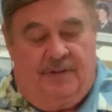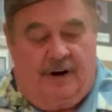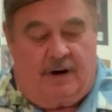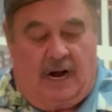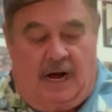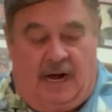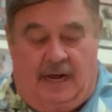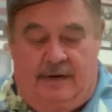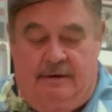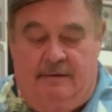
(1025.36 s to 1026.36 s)
on their
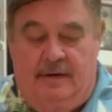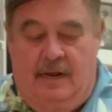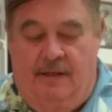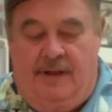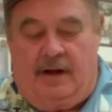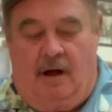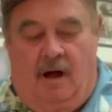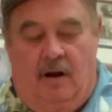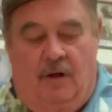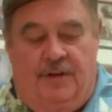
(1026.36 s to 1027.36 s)
God. They
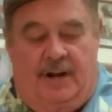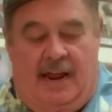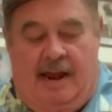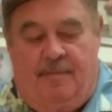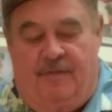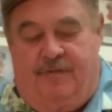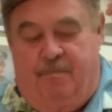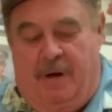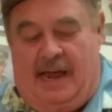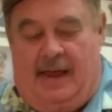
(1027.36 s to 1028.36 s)
called on the name
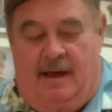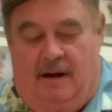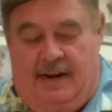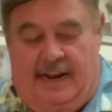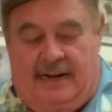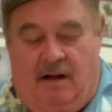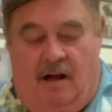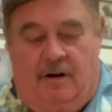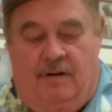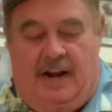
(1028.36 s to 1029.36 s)
of Baal and they
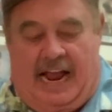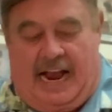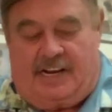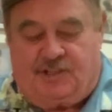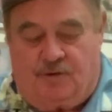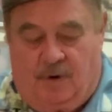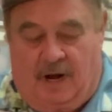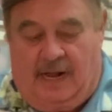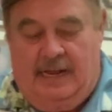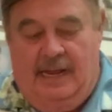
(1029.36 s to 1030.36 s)
called on
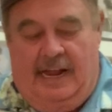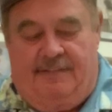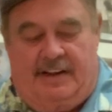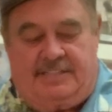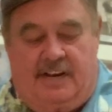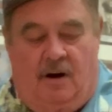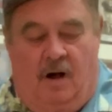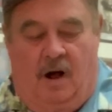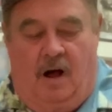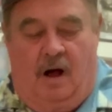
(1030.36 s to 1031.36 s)
Asherah. And they said,
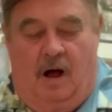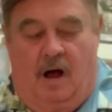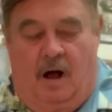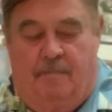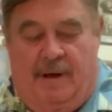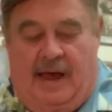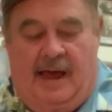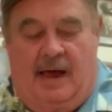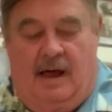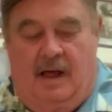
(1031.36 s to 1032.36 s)
Oh,
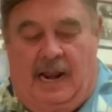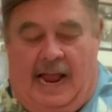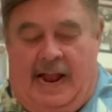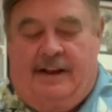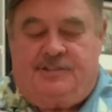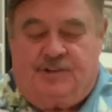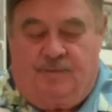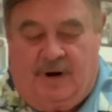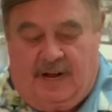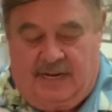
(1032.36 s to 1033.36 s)
Baal,
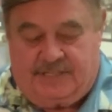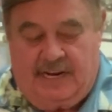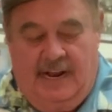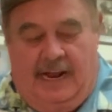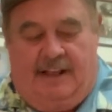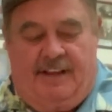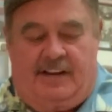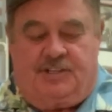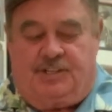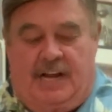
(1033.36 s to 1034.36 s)
answer us. And
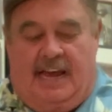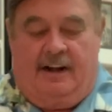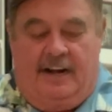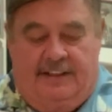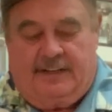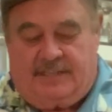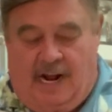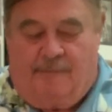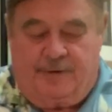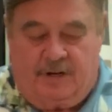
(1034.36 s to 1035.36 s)
they shouted at the
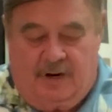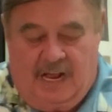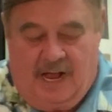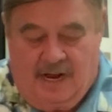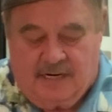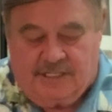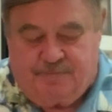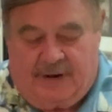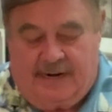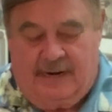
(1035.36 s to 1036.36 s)
top of their lungs,
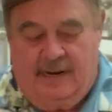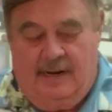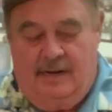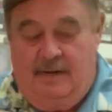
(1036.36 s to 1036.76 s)
but